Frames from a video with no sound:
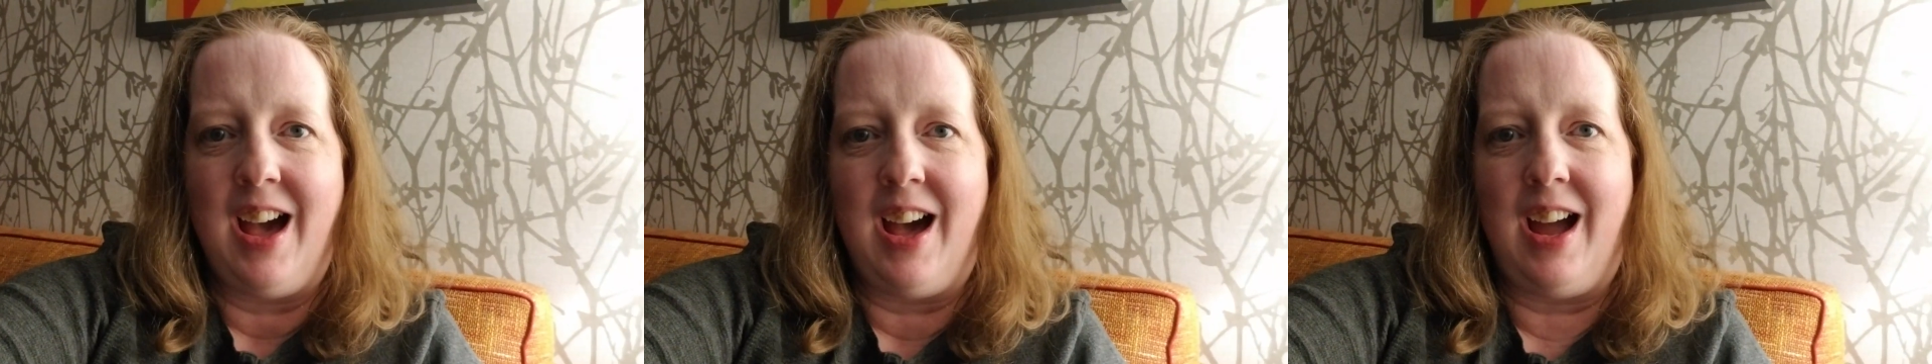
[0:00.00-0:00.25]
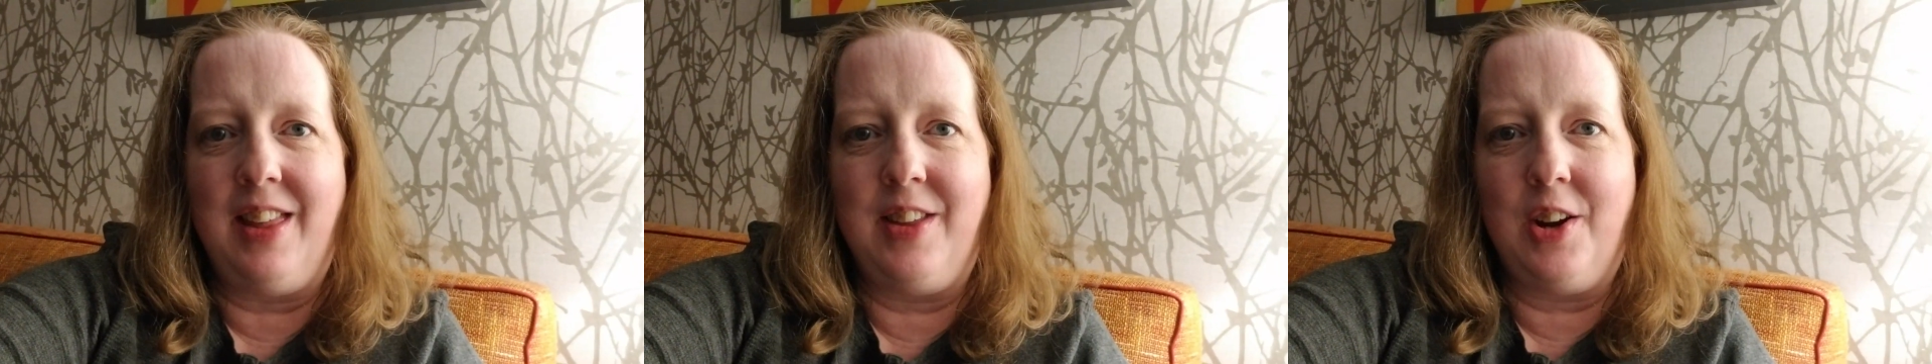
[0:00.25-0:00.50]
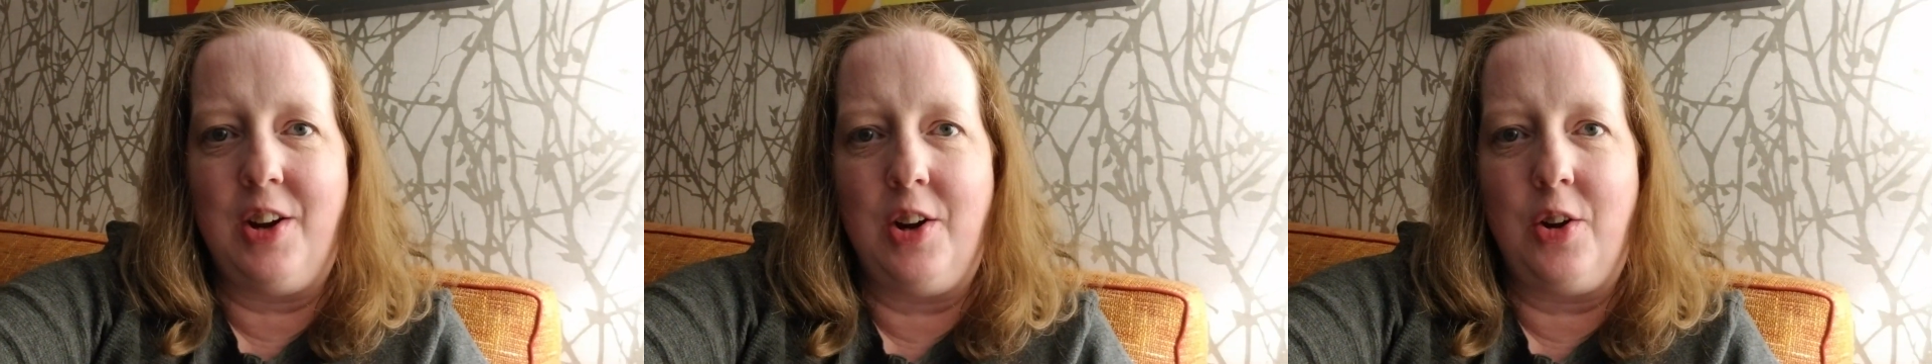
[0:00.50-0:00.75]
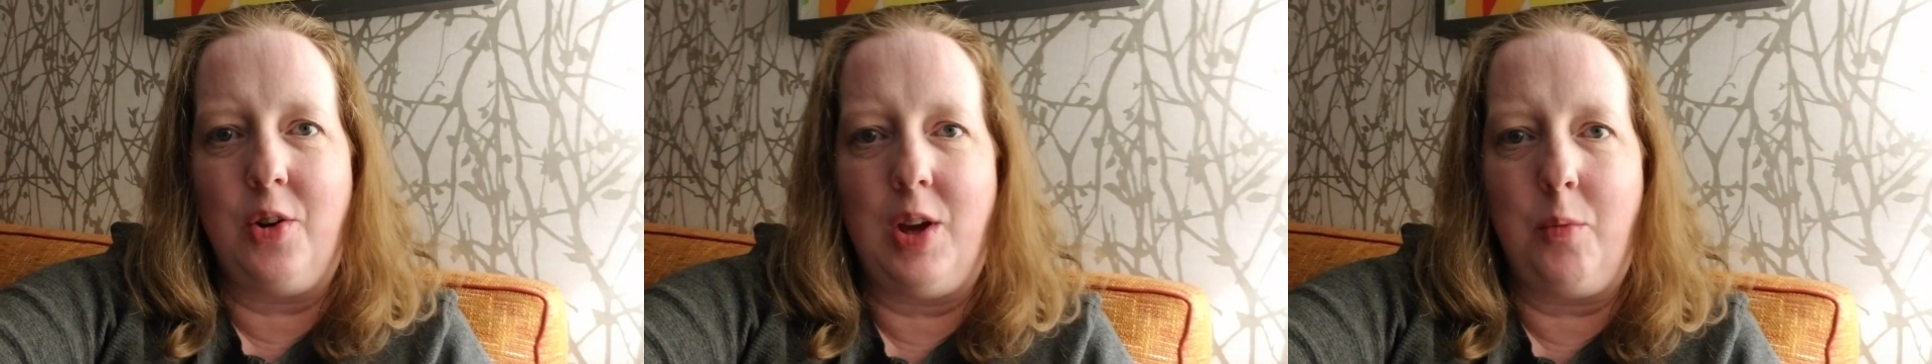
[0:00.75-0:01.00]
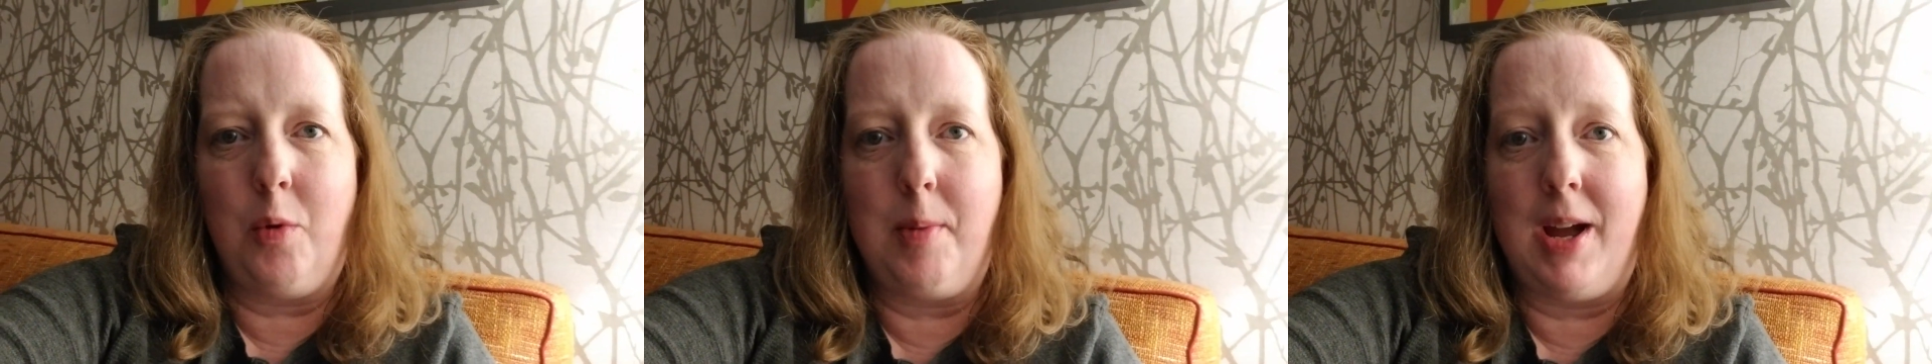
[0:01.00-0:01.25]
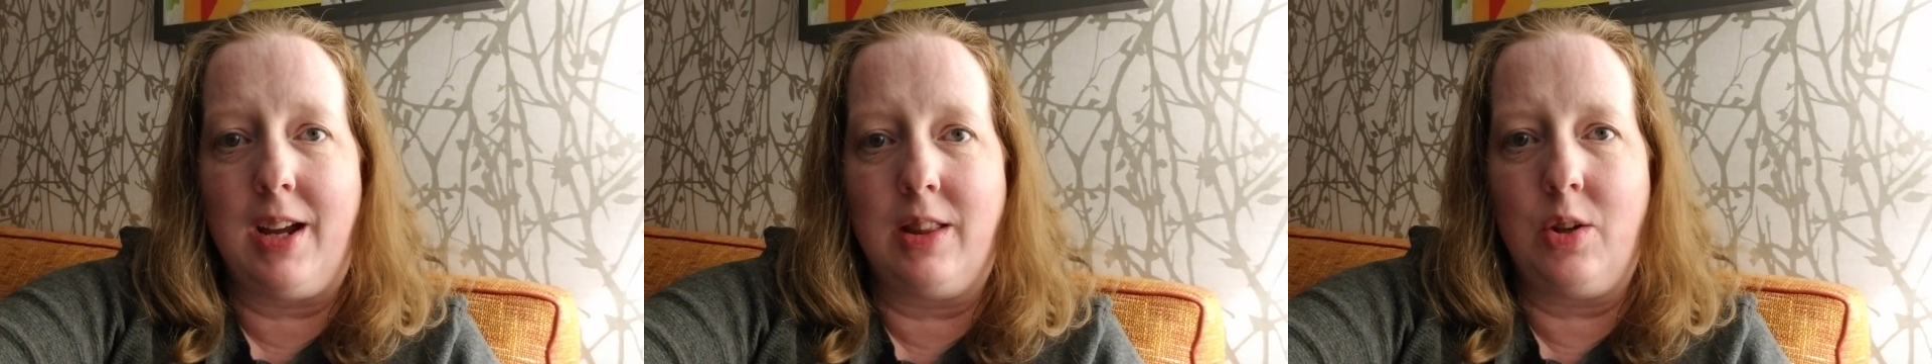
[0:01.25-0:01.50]
Hi there. Okay, we're
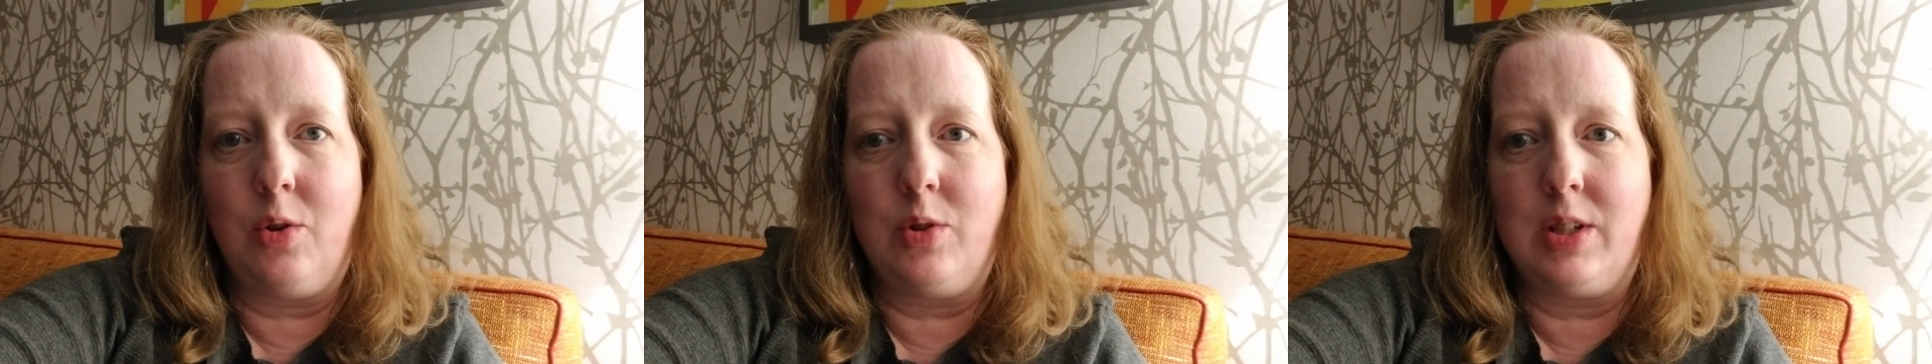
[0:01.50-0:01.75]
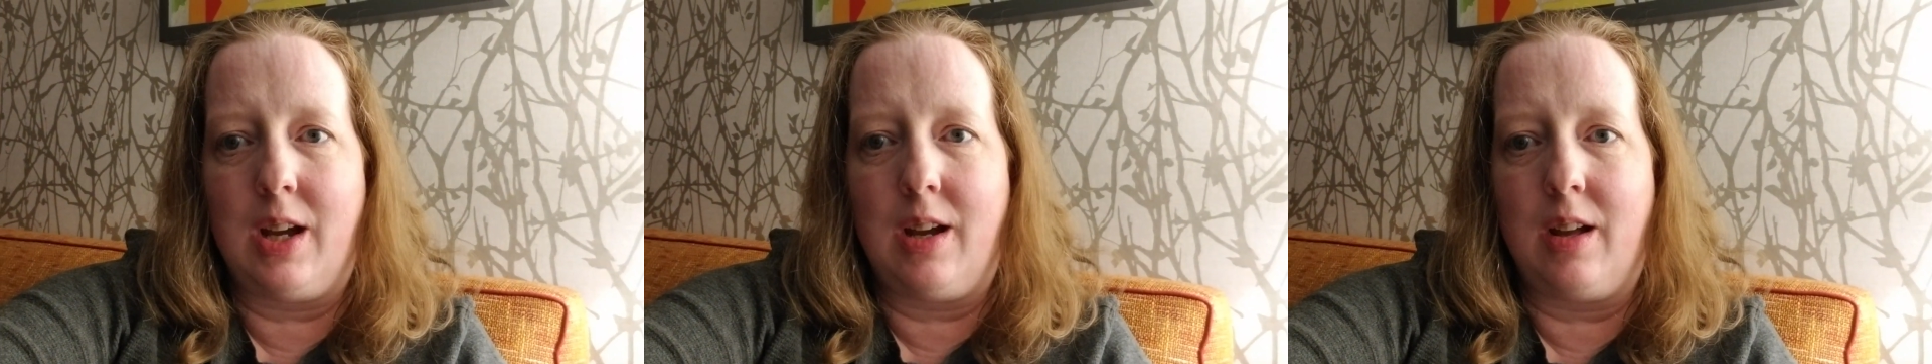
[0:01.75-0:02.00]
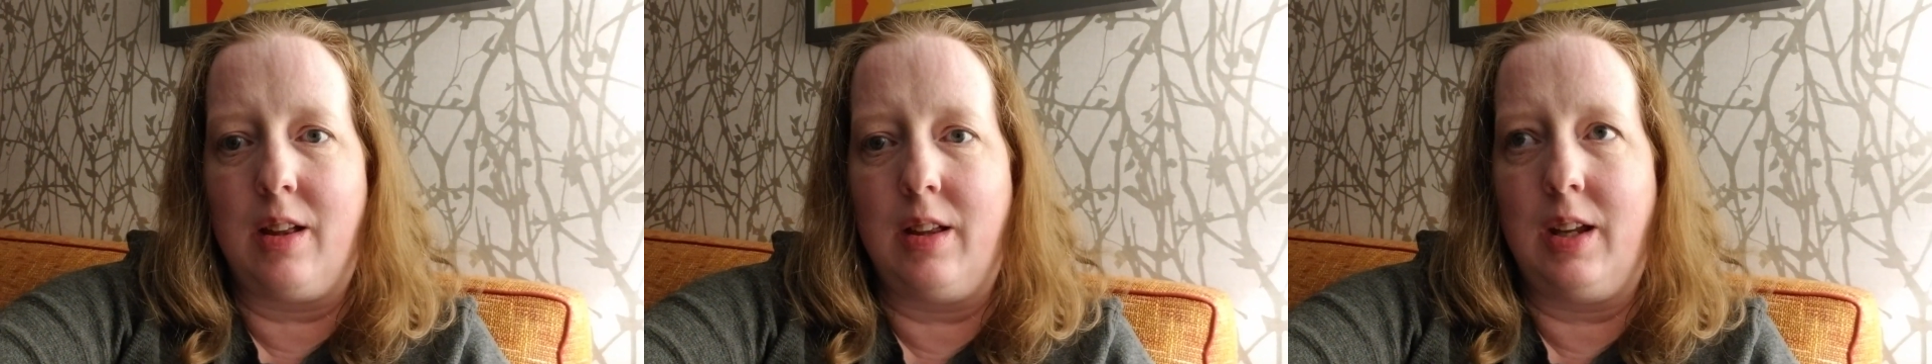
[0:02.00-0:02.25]
back at the hotel.